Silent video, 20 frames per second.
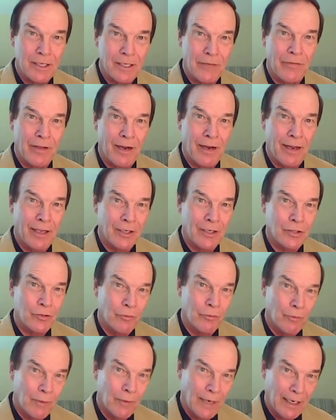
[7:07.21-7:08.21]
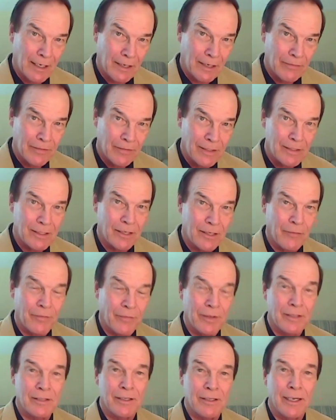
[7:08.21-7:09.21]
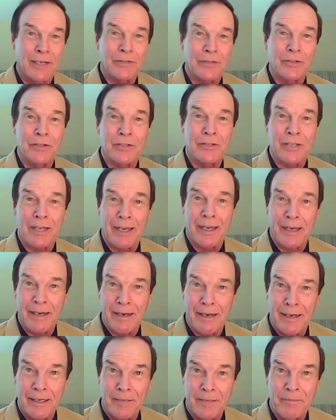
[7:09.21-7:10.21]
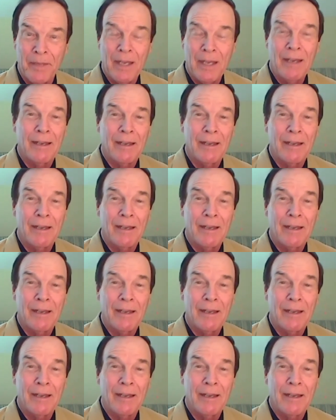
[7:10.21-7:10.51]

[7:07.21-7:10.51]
if it has relevance, if it's entertaining,